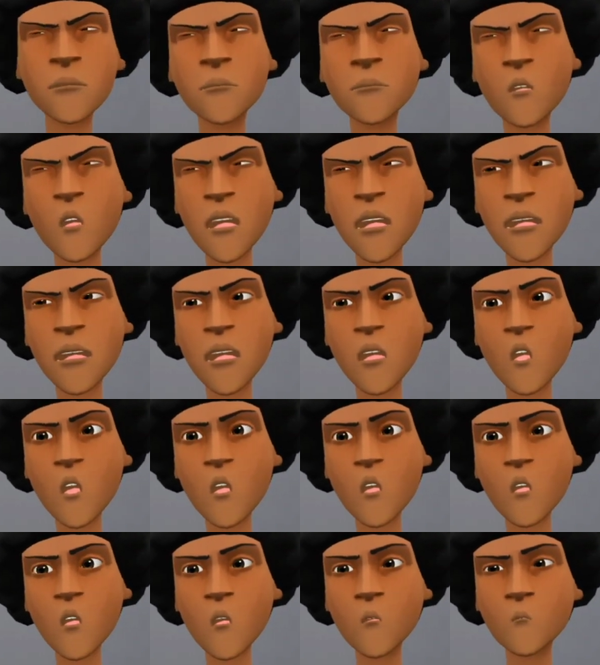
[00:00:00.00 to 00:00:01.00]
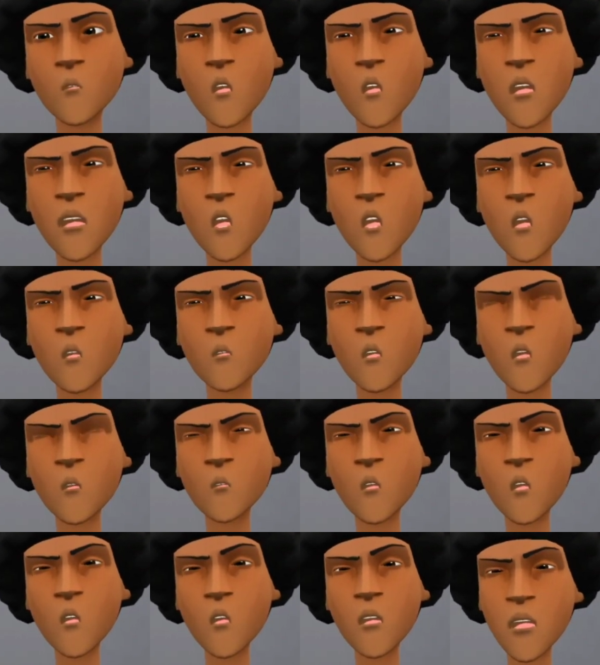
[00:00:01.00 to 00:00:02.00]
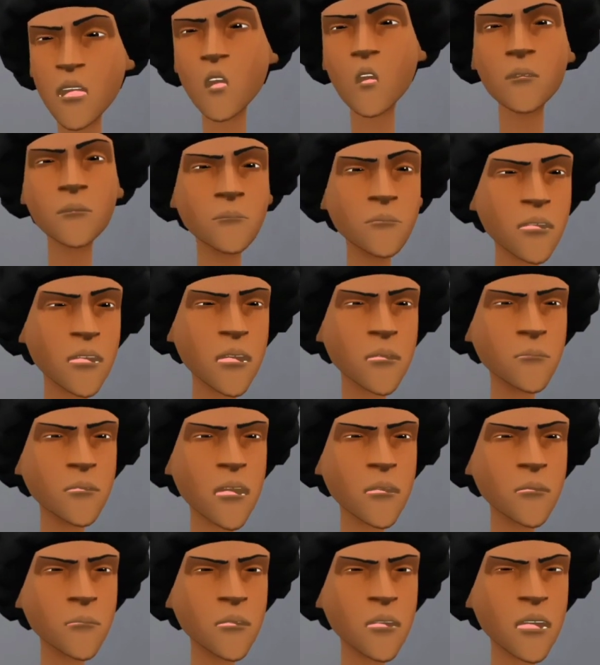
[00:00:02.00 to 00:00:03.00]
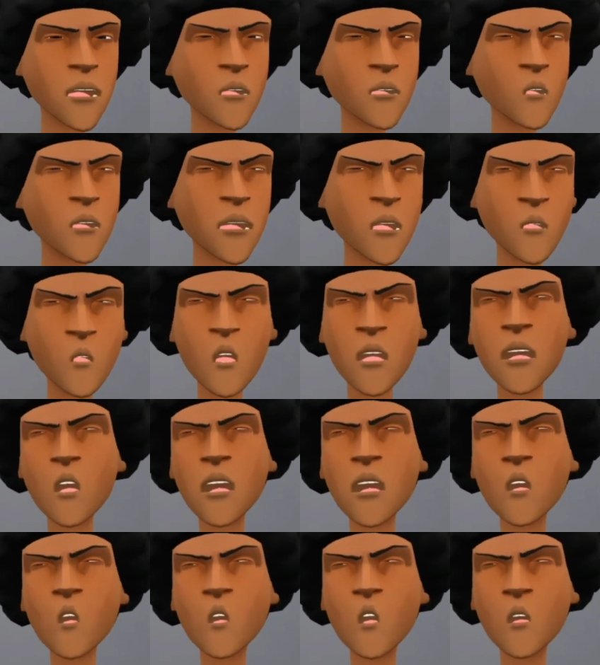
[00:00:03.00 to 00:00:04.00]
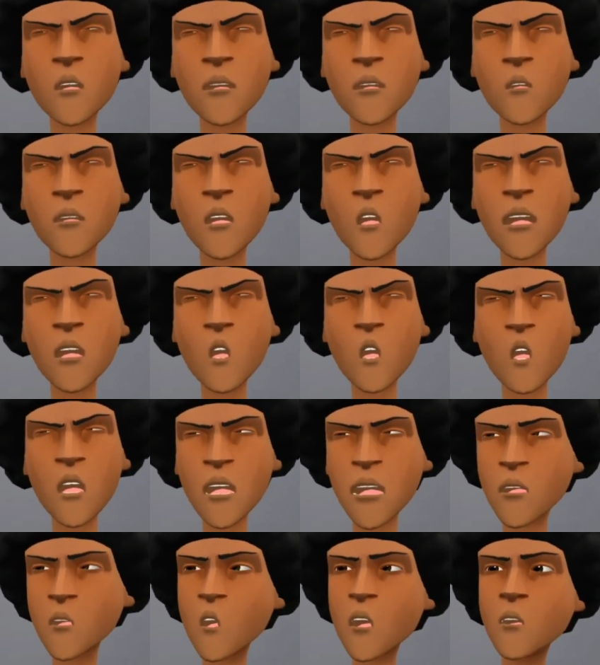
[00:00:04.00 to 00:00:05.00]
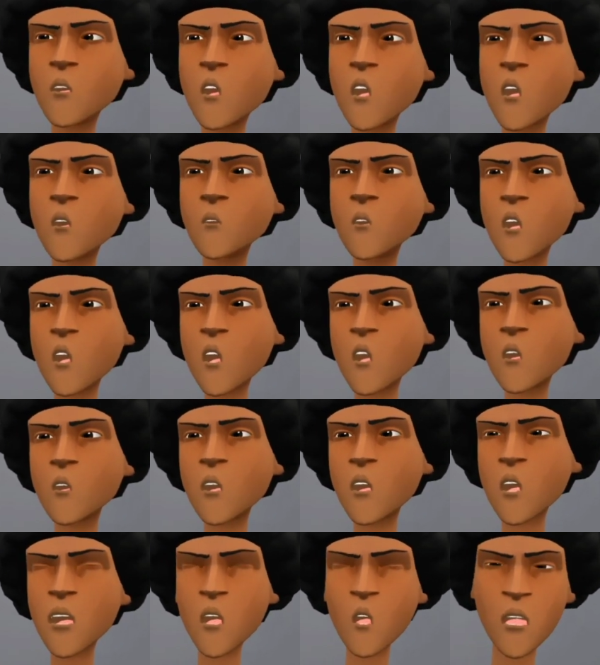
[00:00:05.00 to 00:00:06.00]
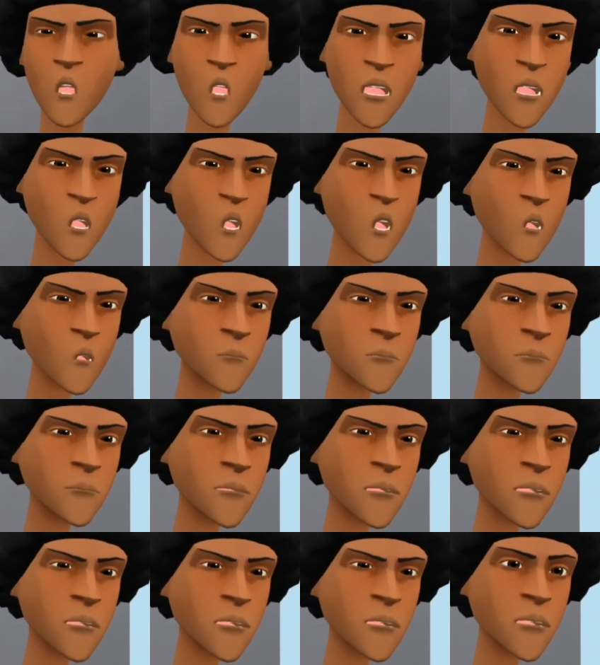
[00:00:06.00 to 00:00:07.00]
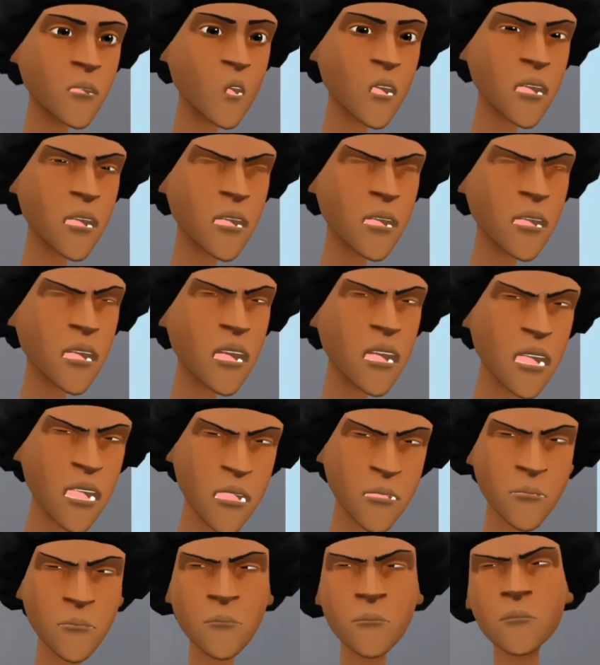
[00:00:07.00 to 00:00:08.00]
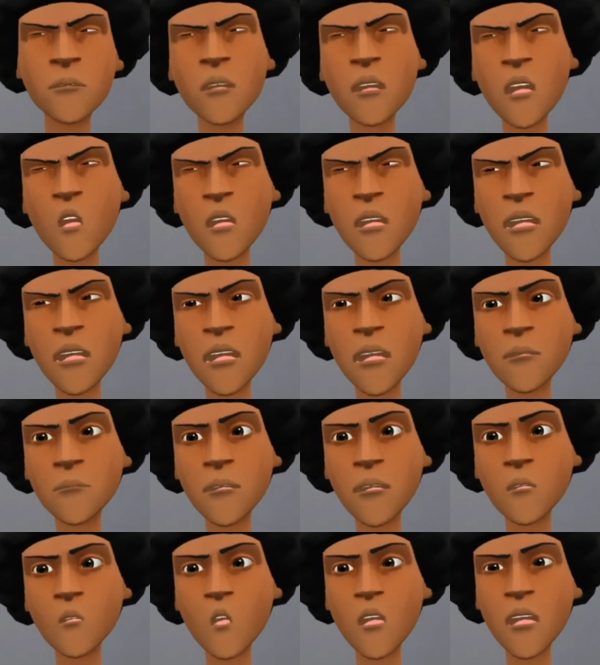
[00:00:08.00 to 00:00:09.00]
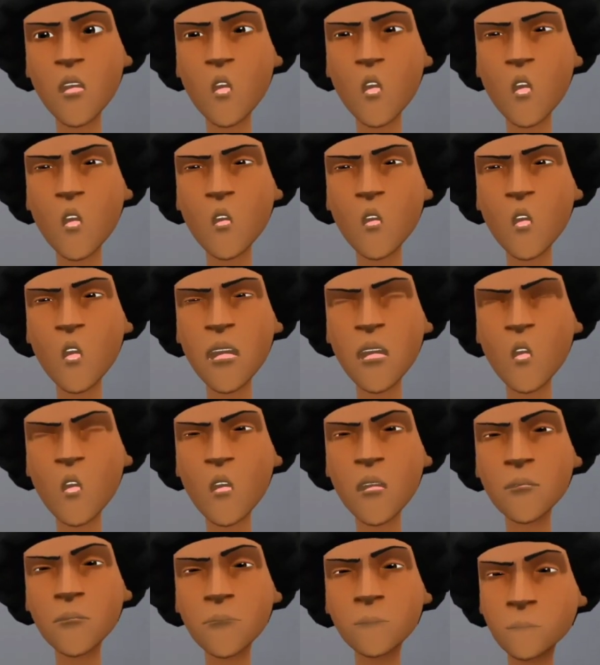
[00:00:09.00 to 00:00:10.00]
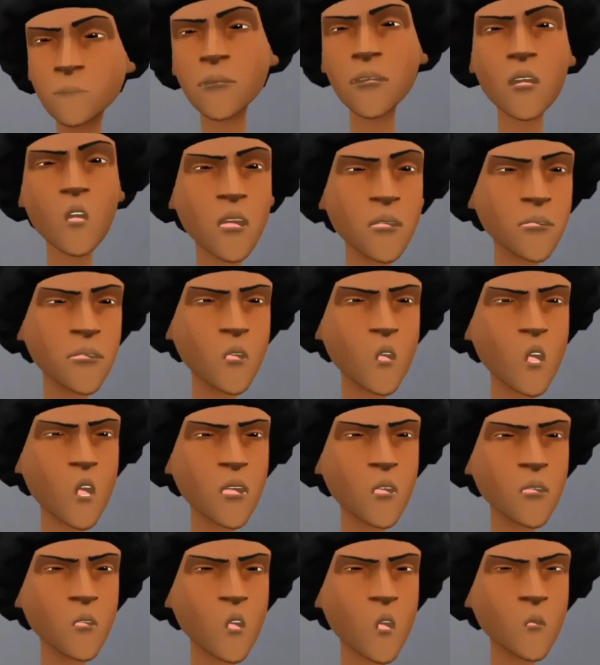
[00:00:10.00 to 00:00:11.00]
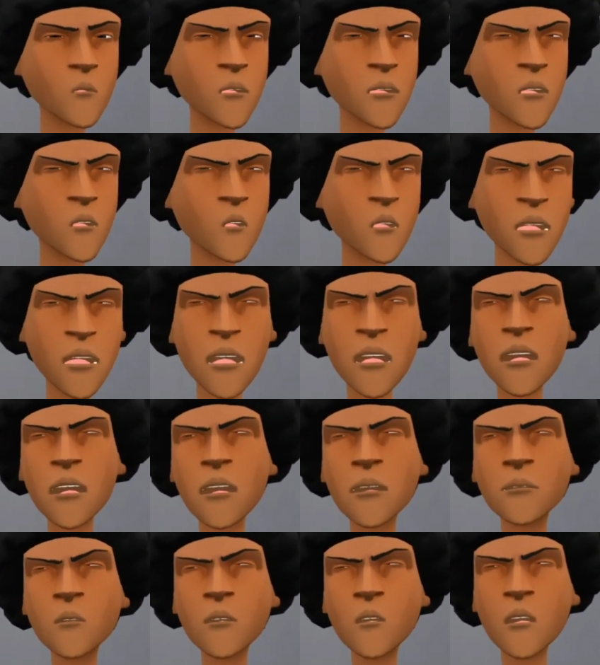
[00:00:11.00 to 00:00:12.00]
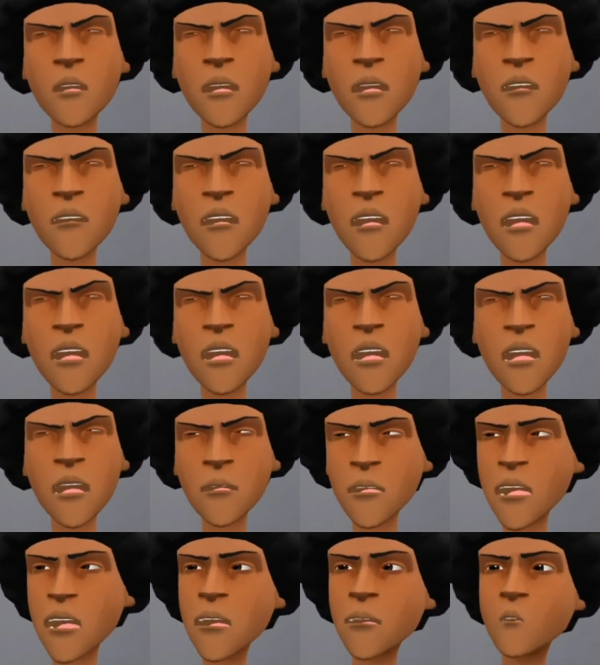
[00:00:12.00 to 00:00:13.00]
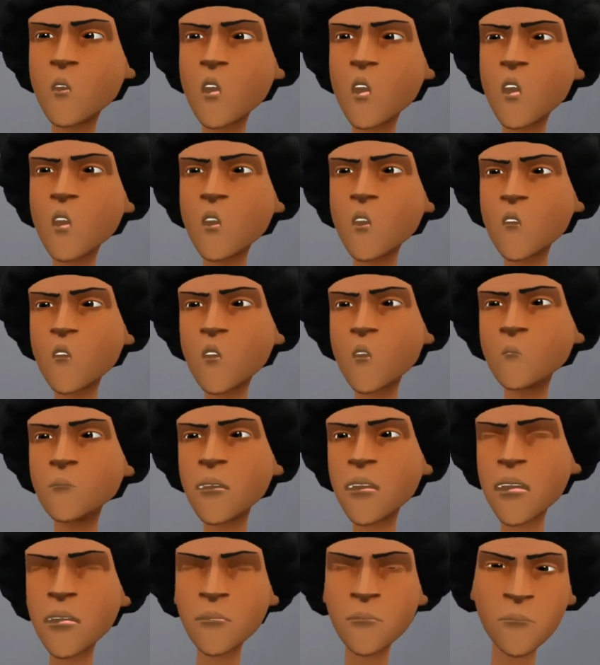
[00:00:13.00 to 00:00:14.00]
You say you want to convert an unbeliever. An unbeliever that you did not try to convert when your husband was around. I am telling you my own. You better open up on everything that has happened between you and this guy.